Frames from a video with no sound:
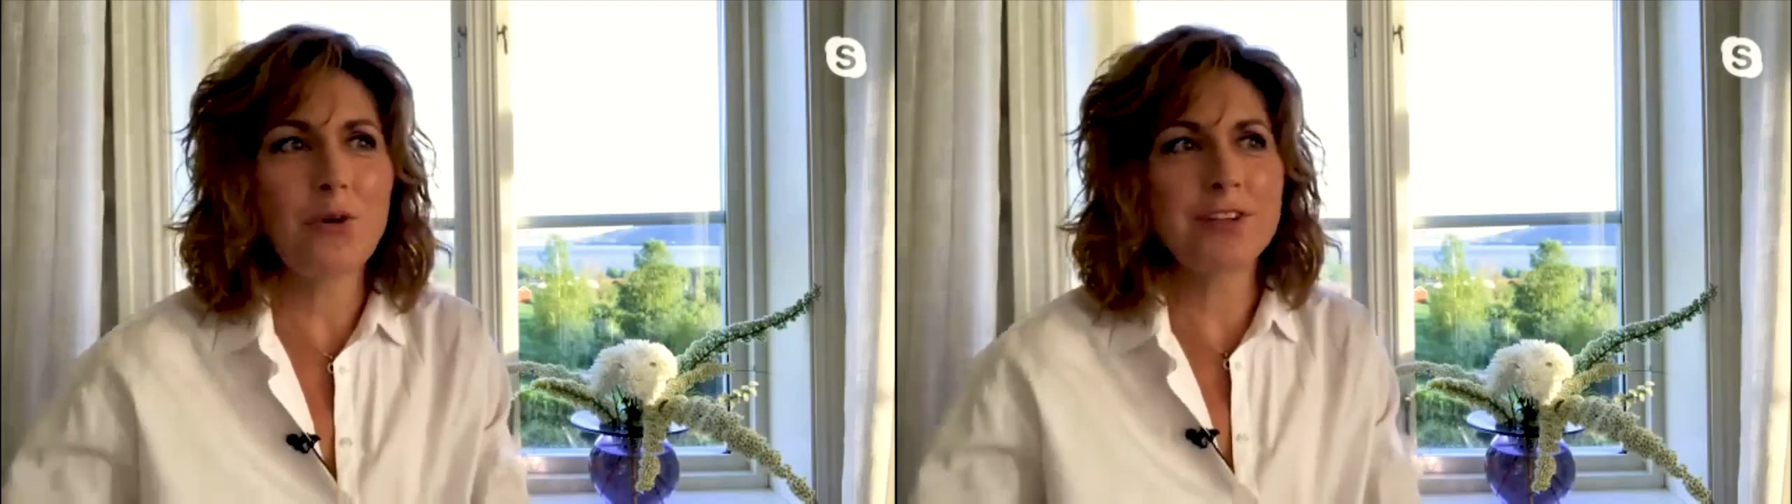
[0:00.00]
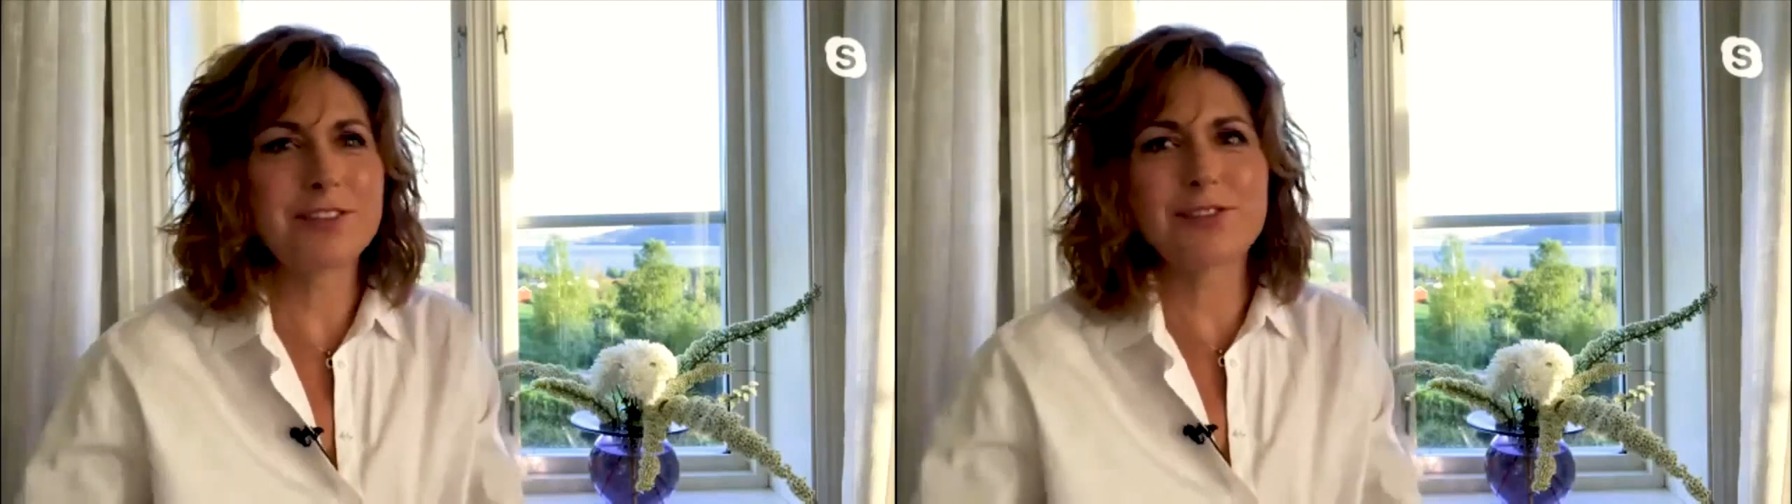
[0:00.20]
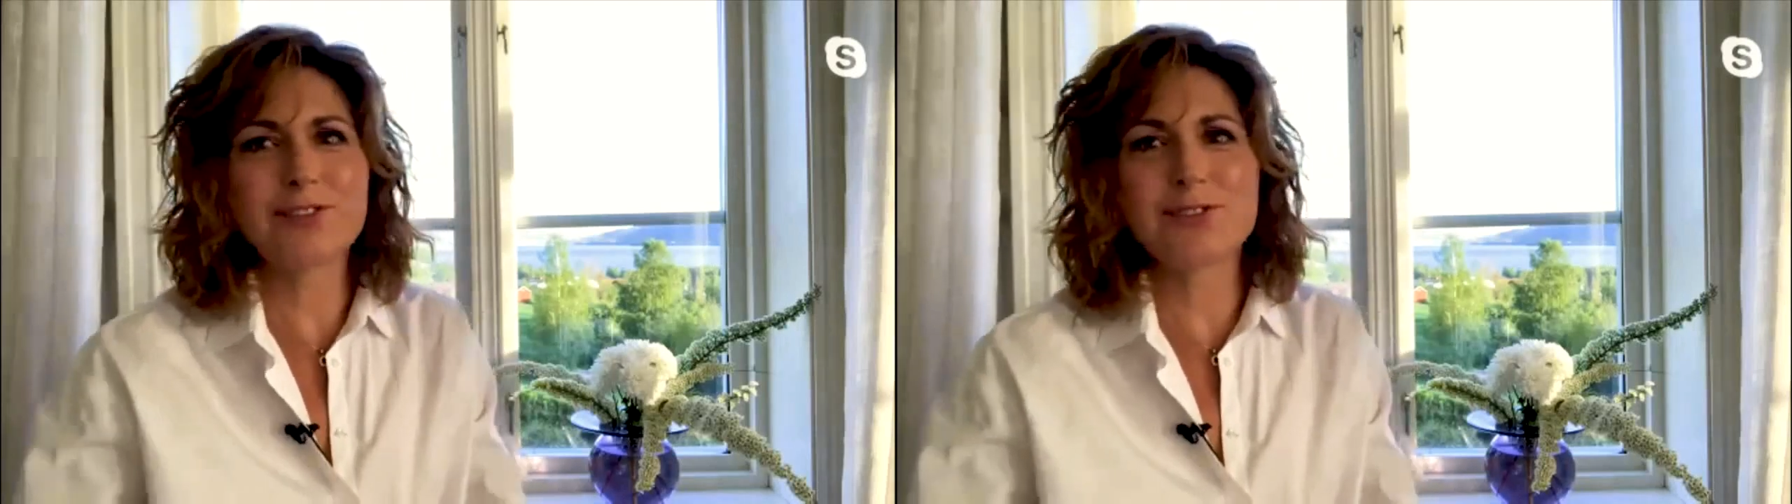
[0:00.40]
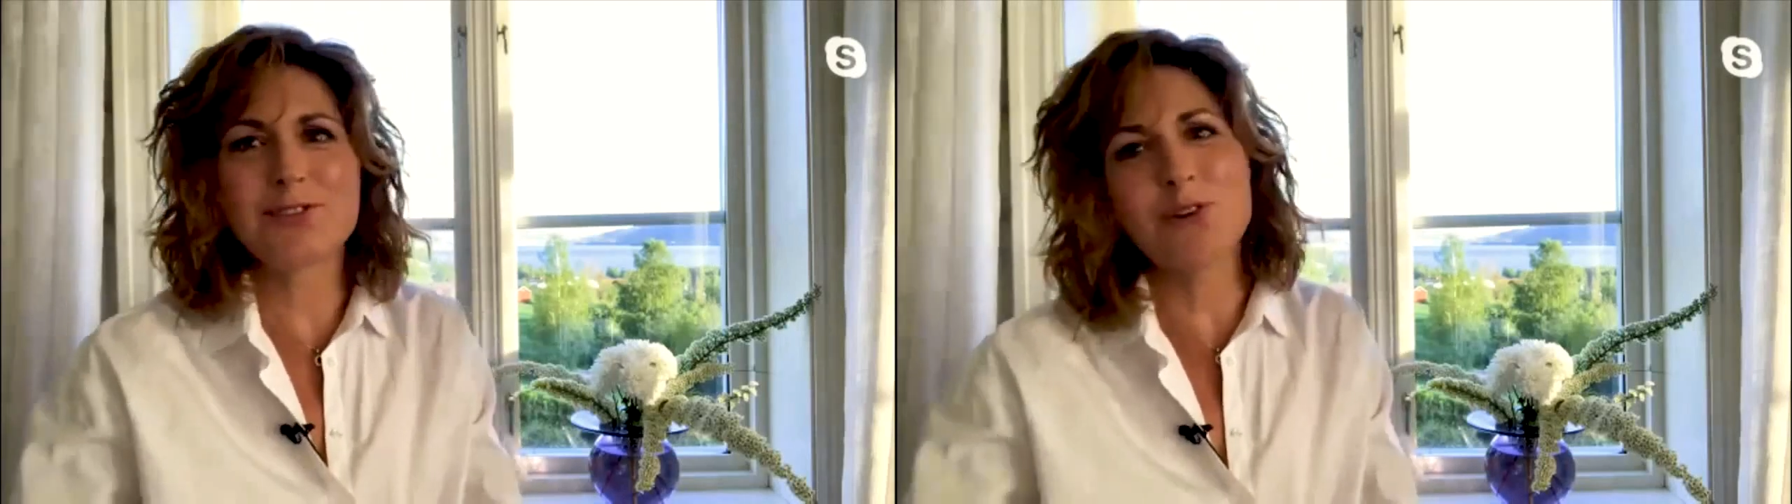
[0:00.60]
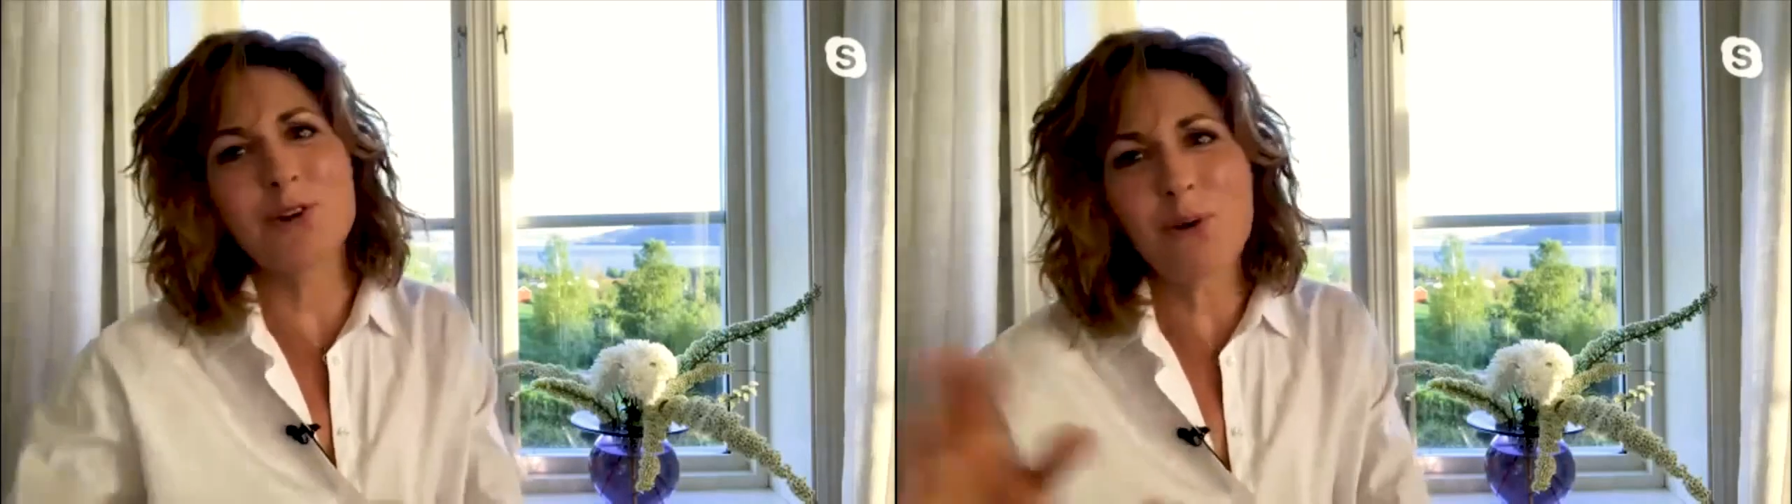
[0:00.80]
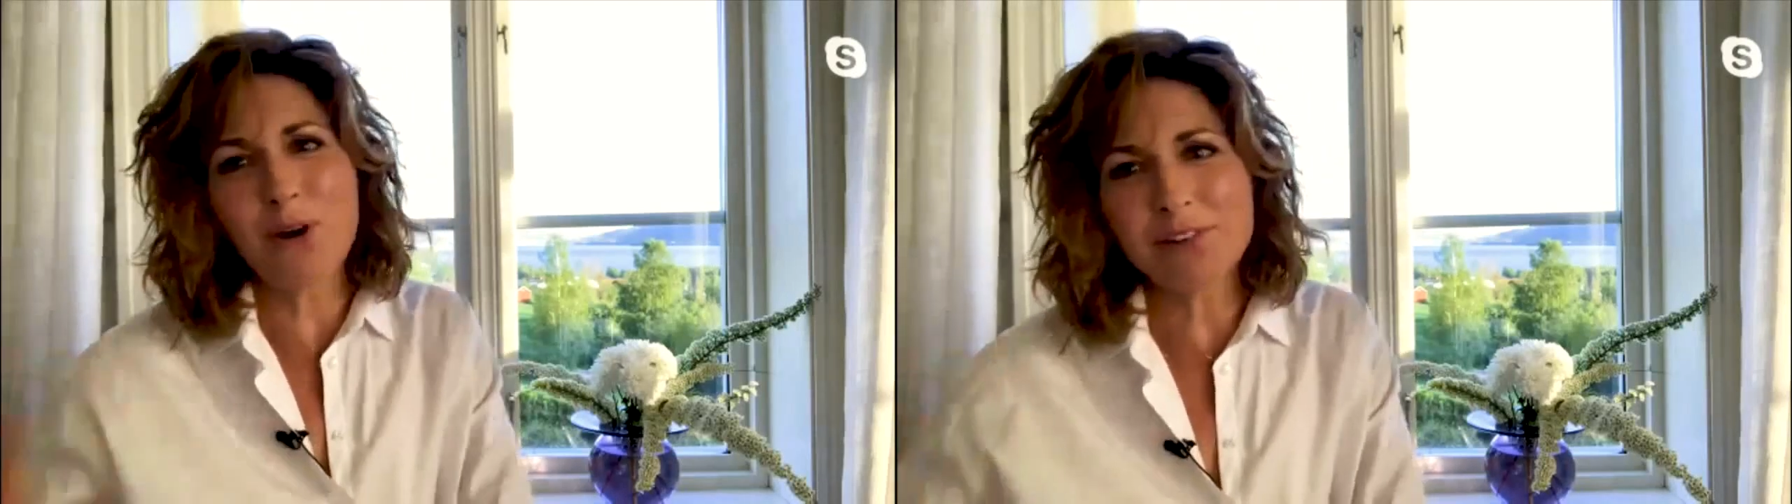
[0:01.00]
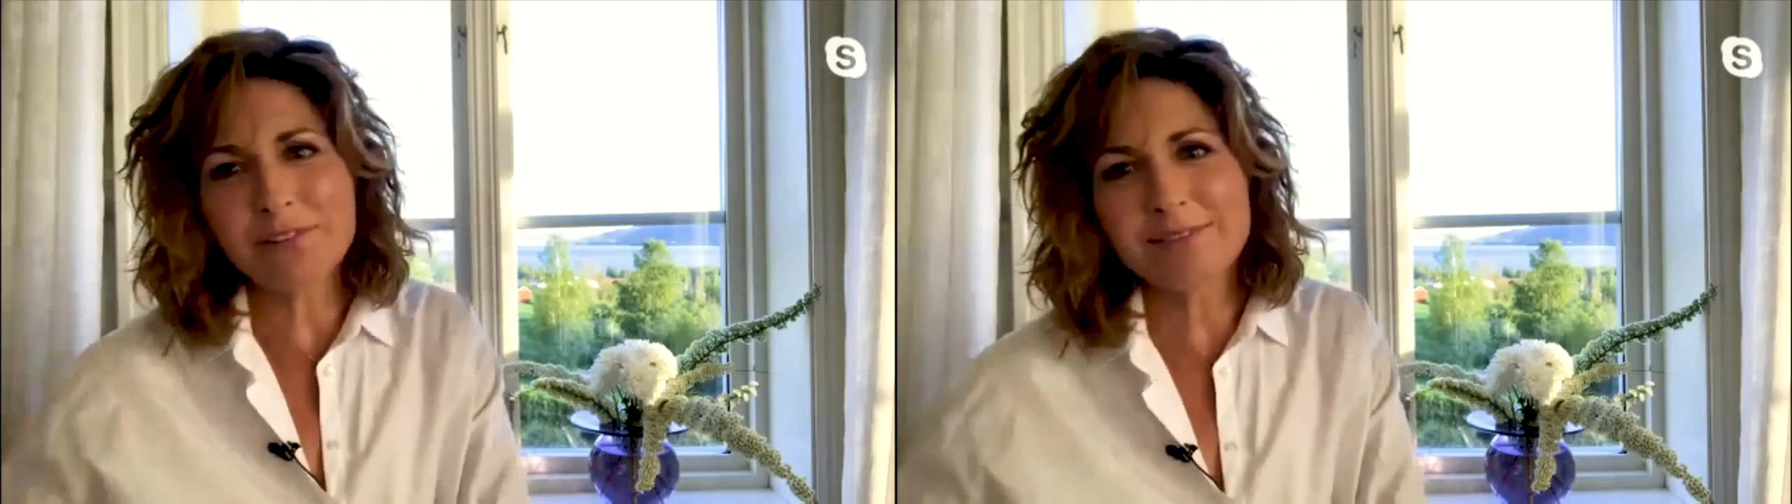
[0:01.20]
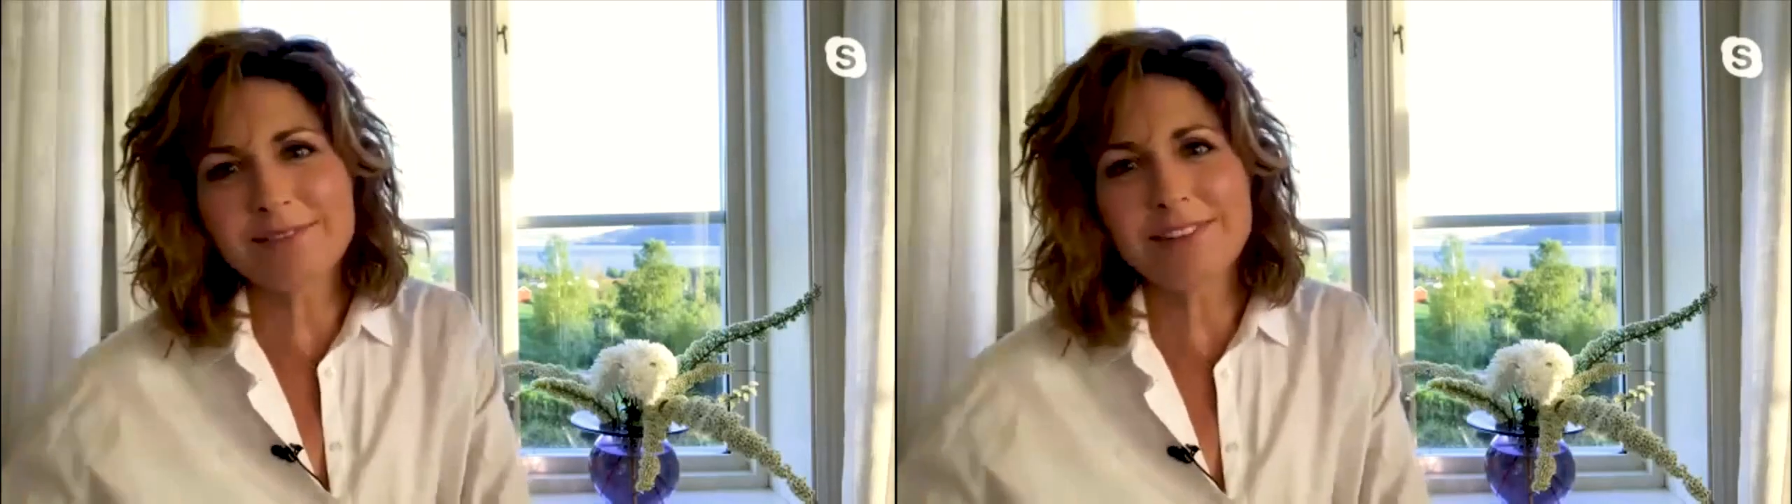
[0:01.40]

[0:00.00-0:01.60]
it's to go on,